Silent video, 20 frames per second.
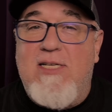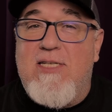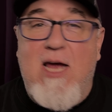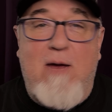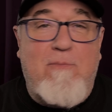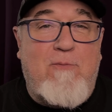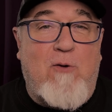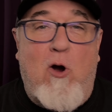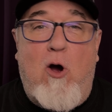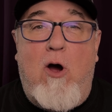it's
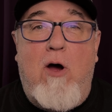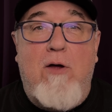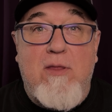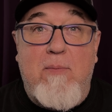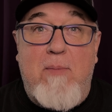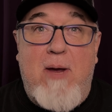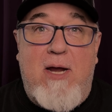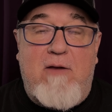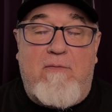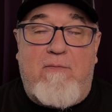time for all the
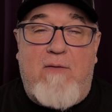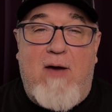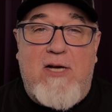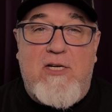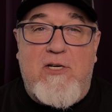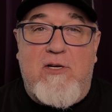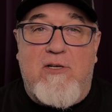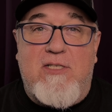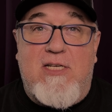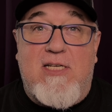
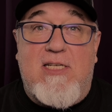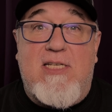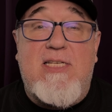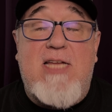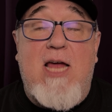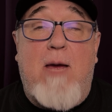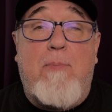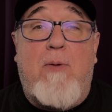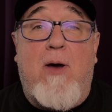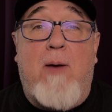manufacturers to
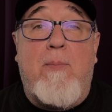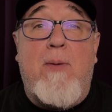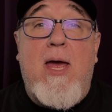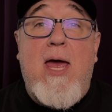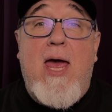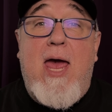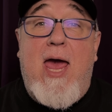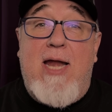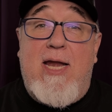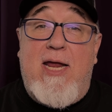step up
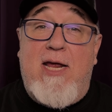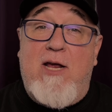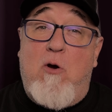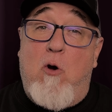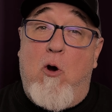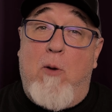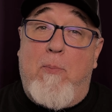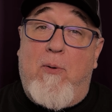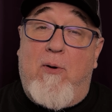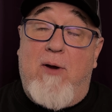and
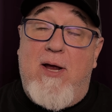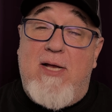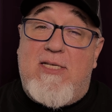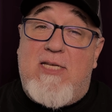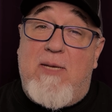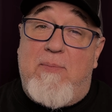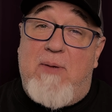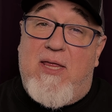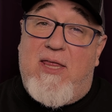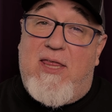incorporate
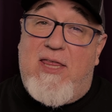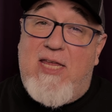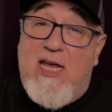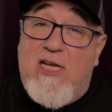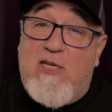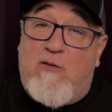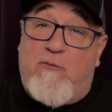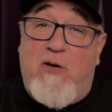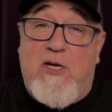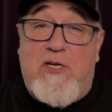some of
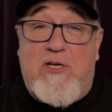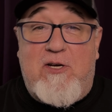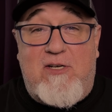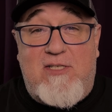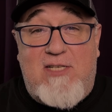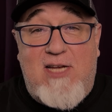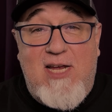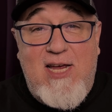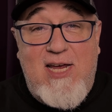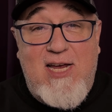these
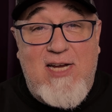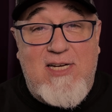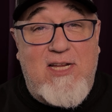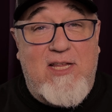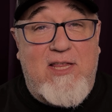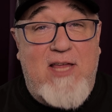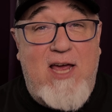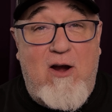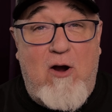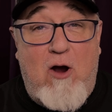features
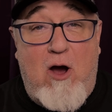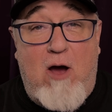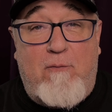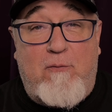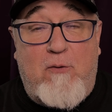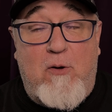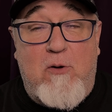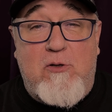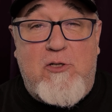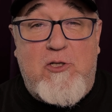into their
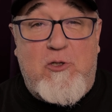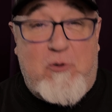off-road